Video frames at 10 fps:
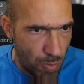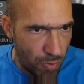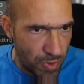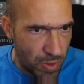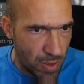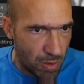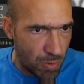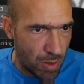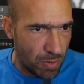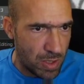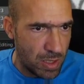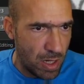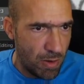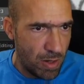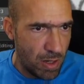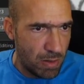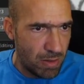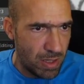move it around this area.